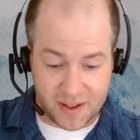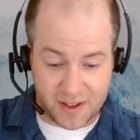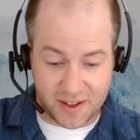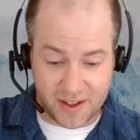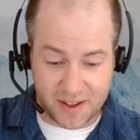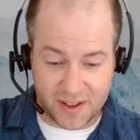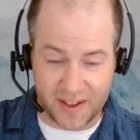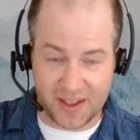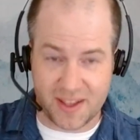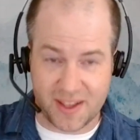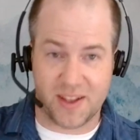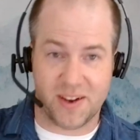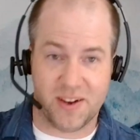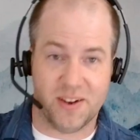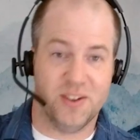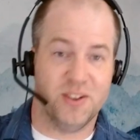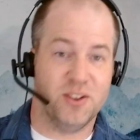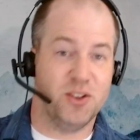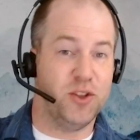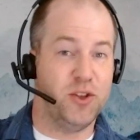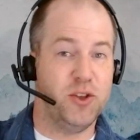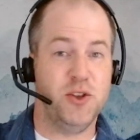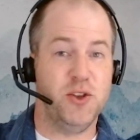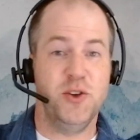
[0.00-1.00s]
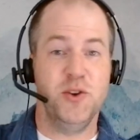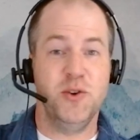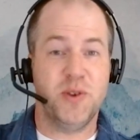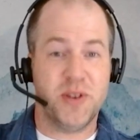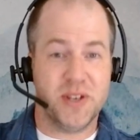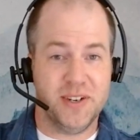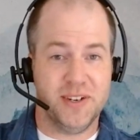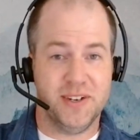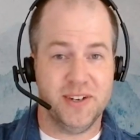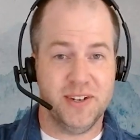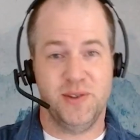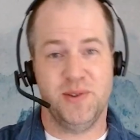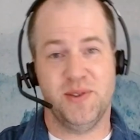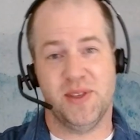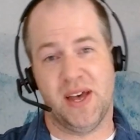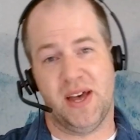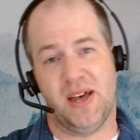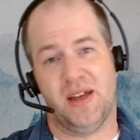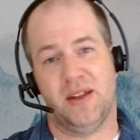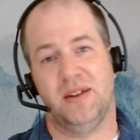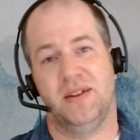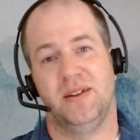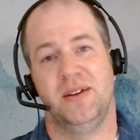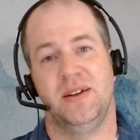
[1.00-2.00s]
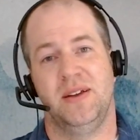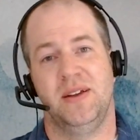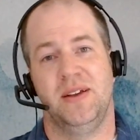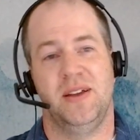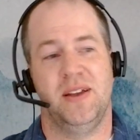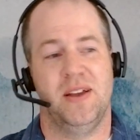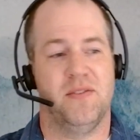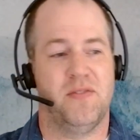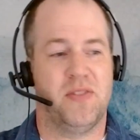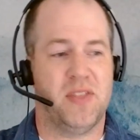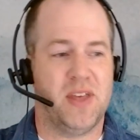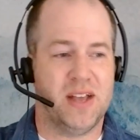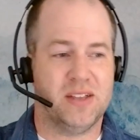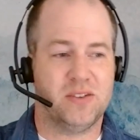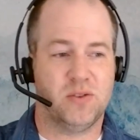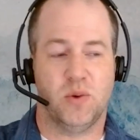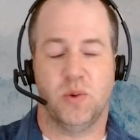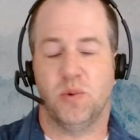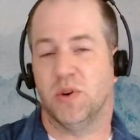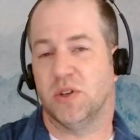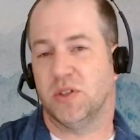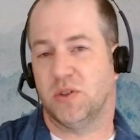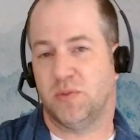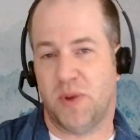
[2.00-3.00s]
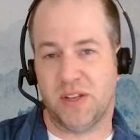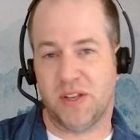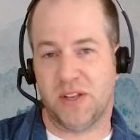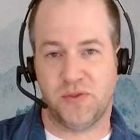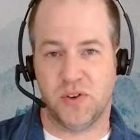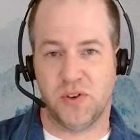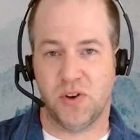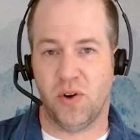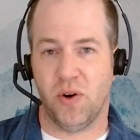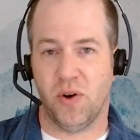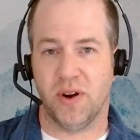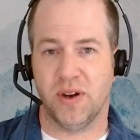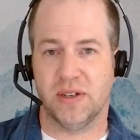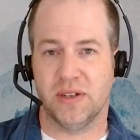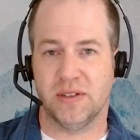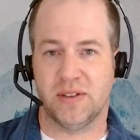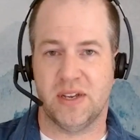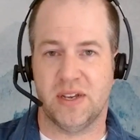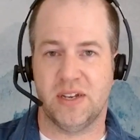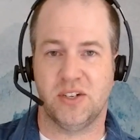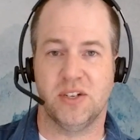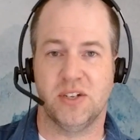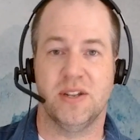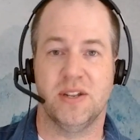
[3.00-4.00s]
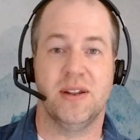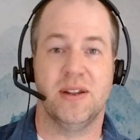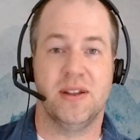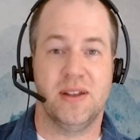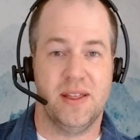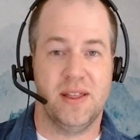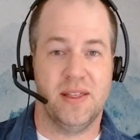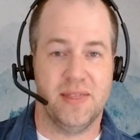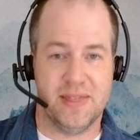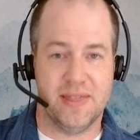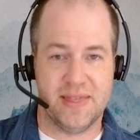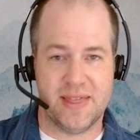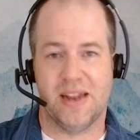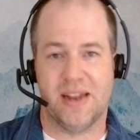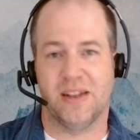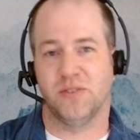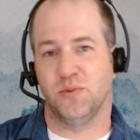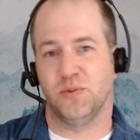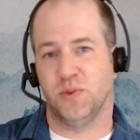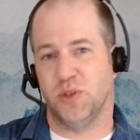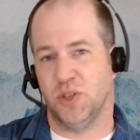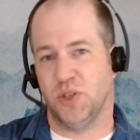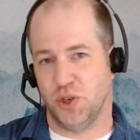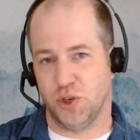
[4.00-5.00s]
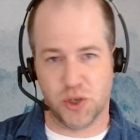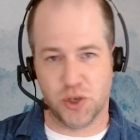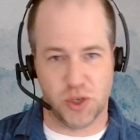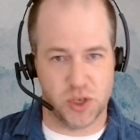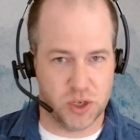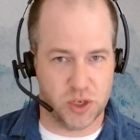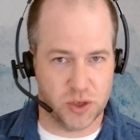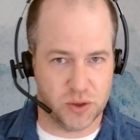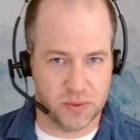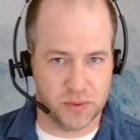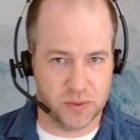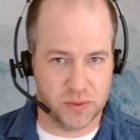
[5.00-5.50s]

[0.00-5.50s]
Again, you can do that. If that's what works best for your organization, that is what you should do.